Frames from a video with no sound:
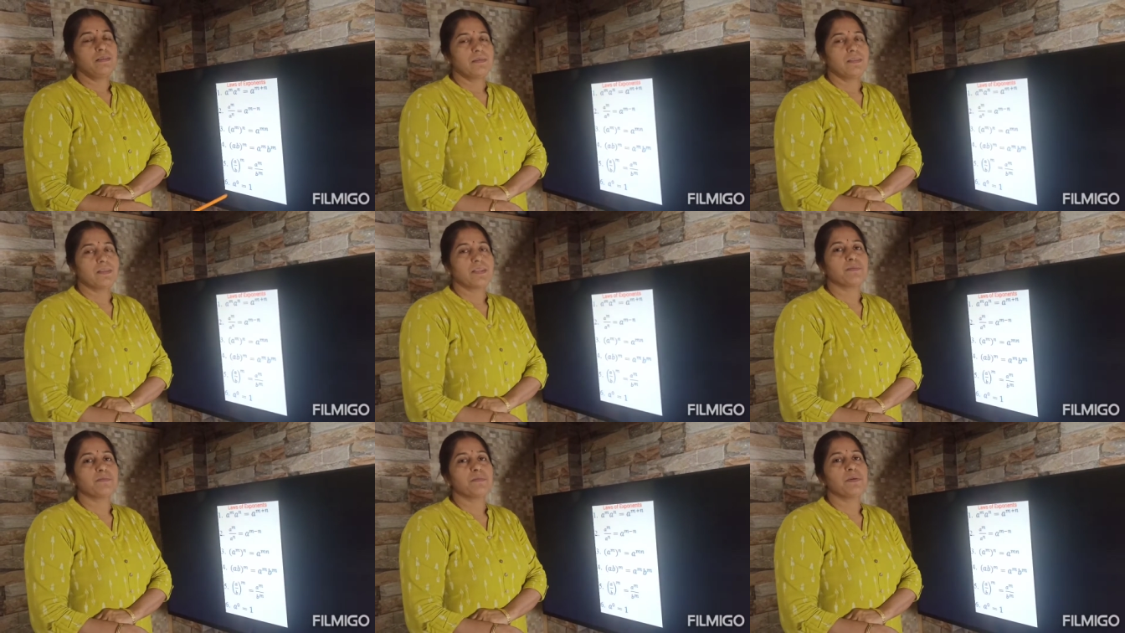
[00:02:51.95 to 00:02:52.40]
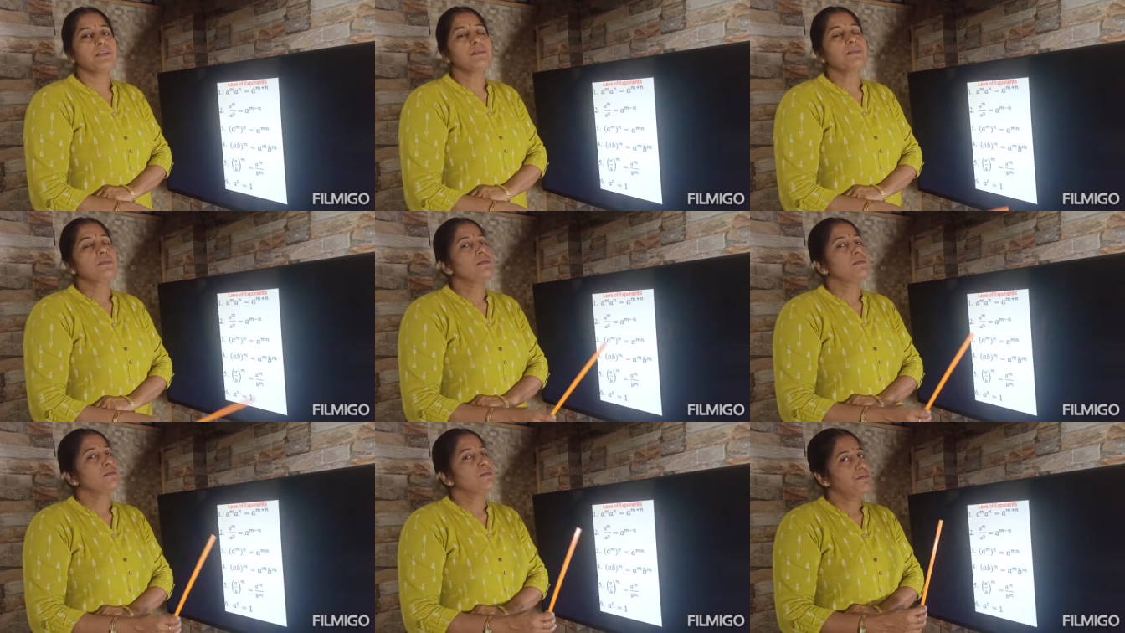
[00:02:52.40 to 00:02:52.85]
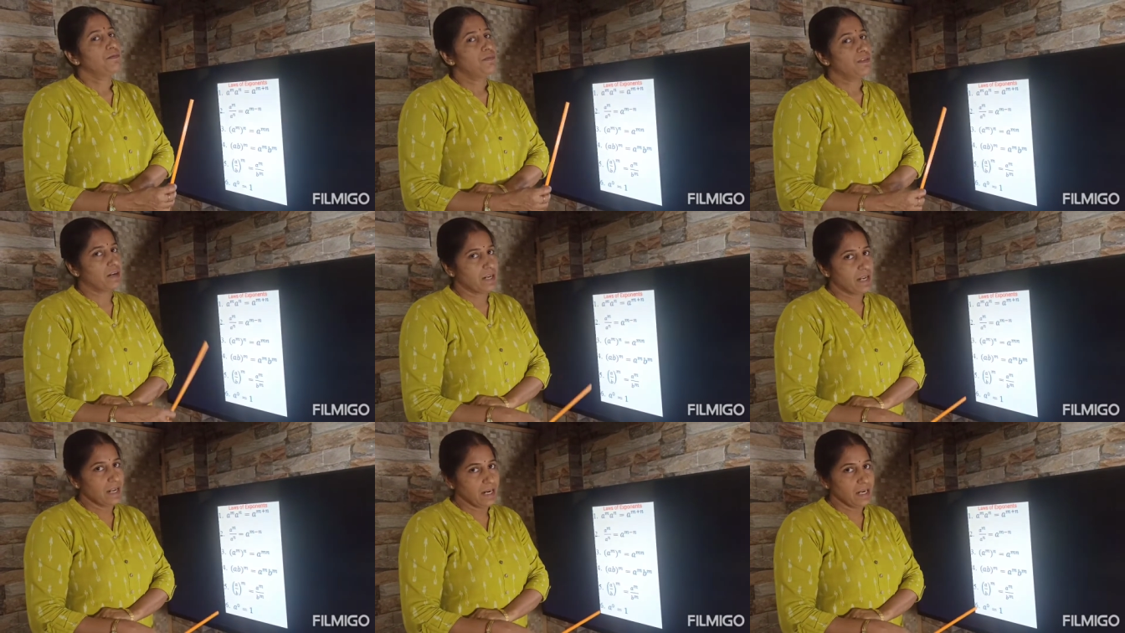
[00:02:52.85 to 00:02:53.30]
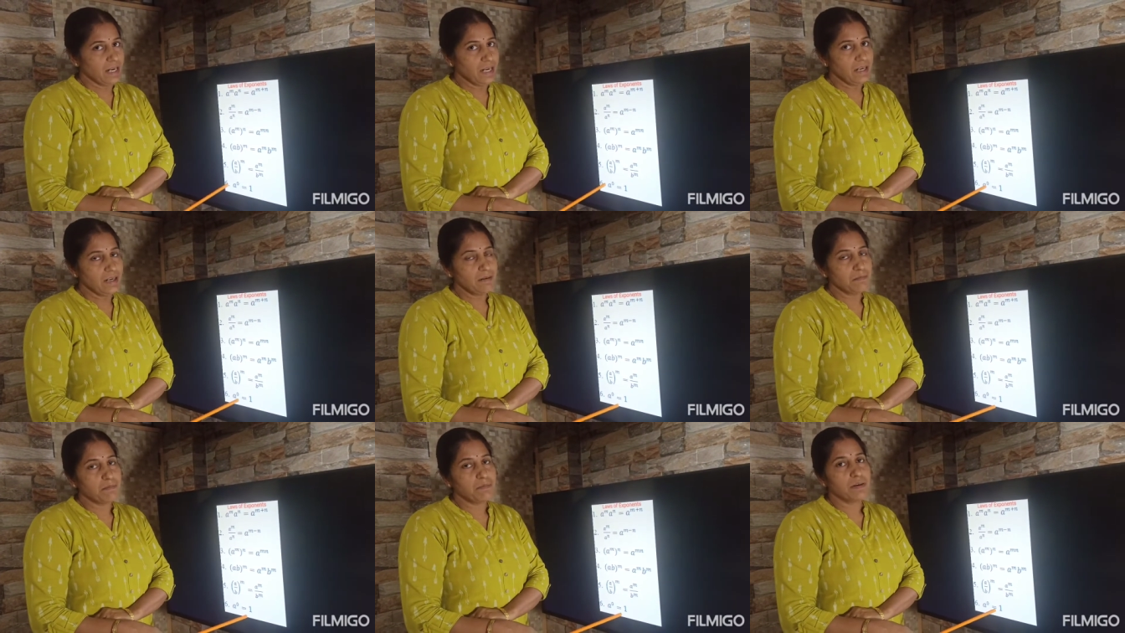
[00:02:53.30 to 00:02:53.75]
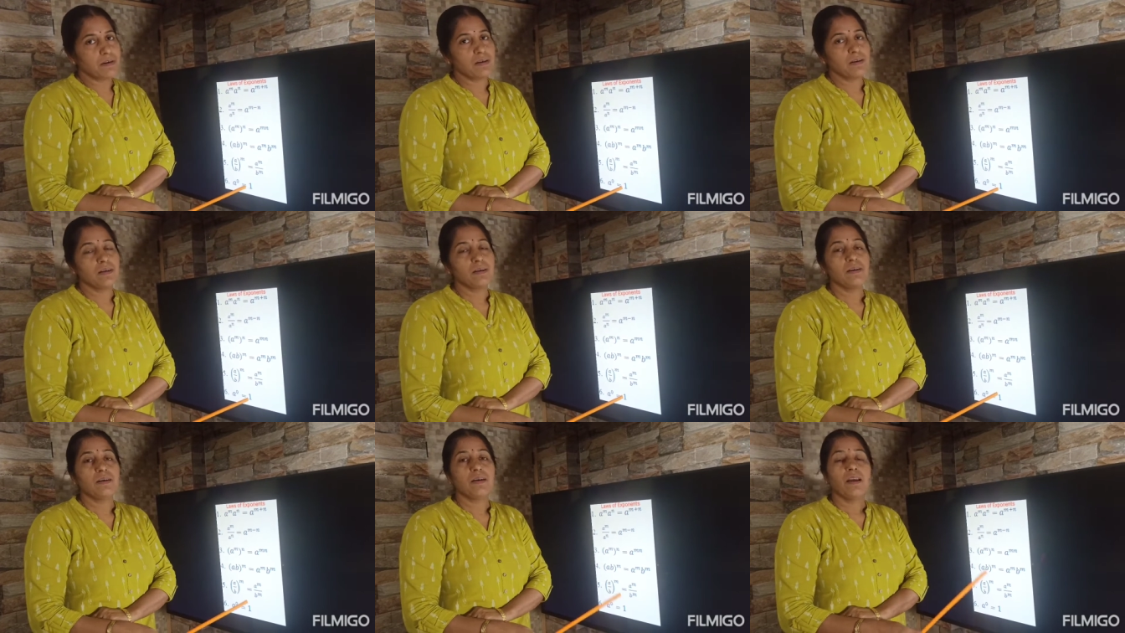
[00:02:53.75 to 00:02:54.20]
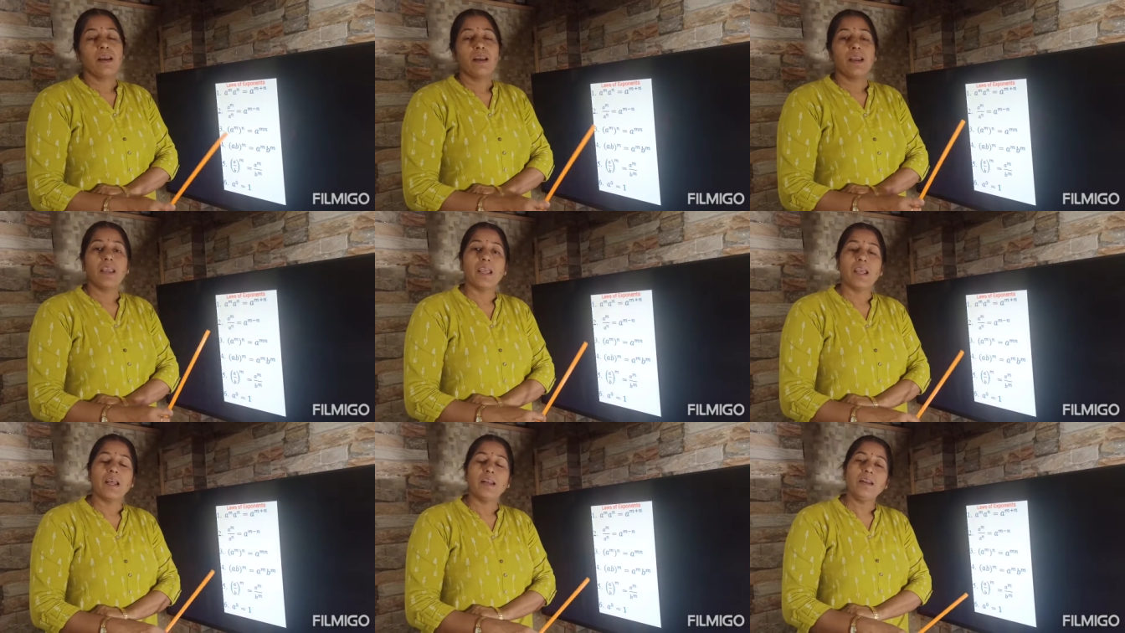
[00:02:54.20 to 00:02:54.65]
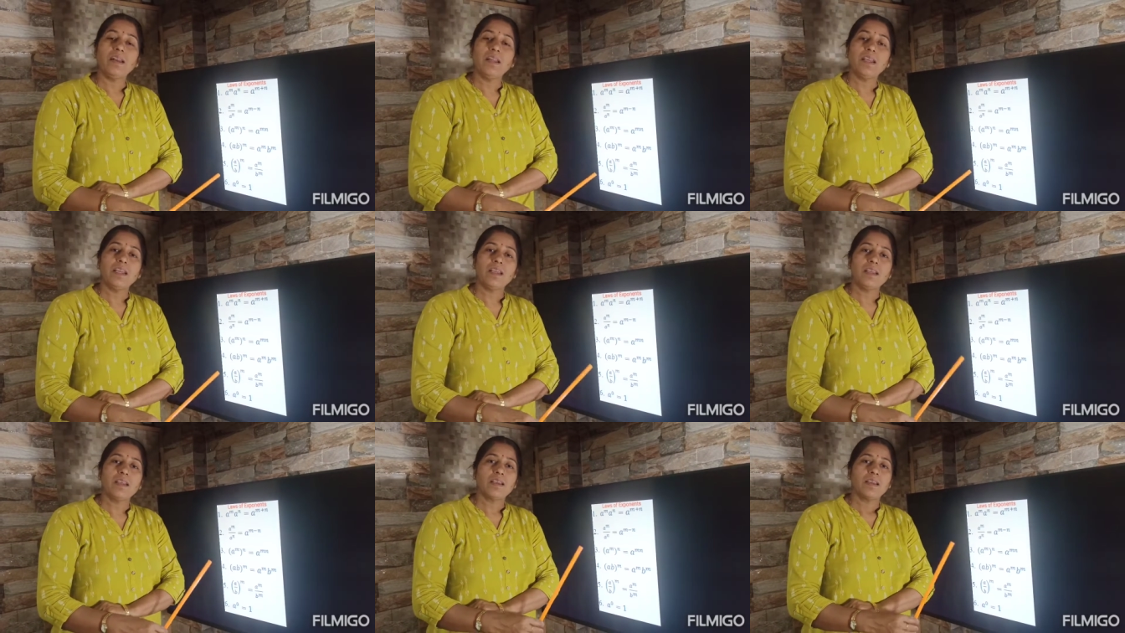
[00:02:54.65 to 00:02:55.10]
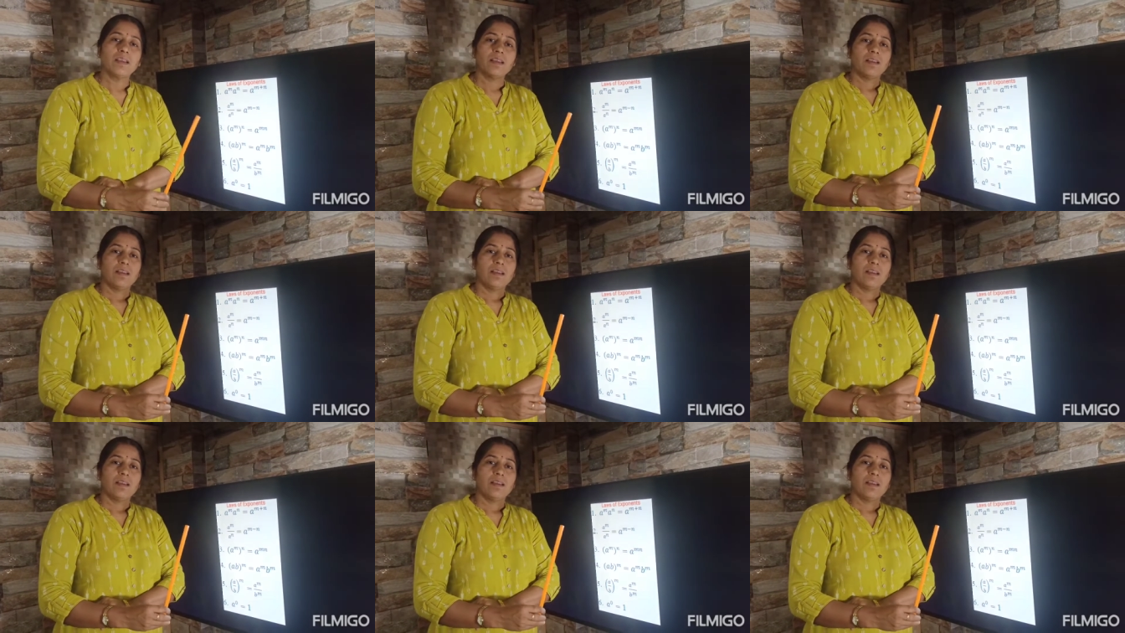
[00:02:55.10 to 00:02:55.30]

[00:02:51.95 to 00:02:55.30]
This means for any number, any